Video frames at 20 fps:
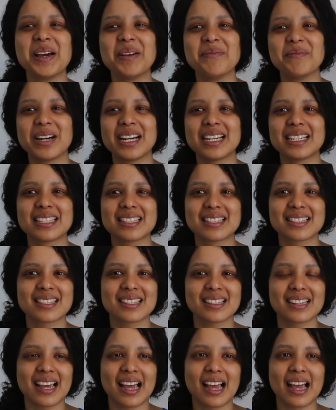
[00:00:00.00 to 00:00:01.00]

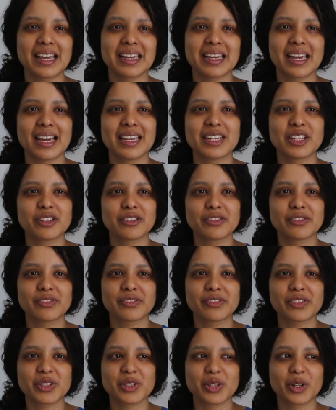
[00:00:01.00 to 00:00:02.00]
But I kind
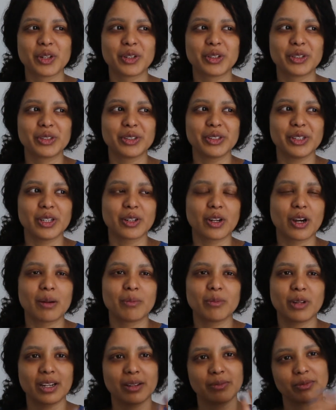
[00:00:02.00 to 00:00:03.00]
of, so,
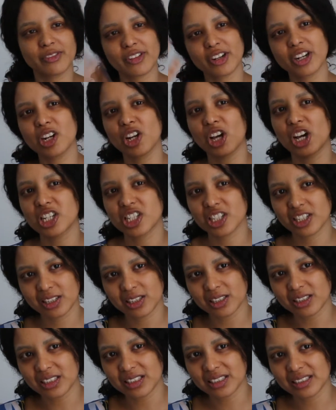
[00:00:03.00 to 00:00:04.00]
I'm very
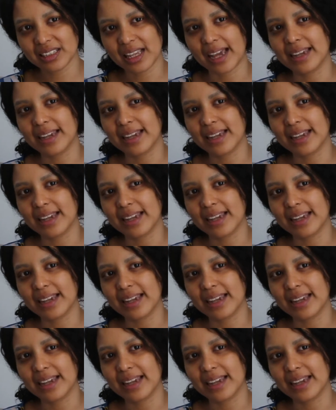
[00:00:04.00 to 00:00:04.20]
logical.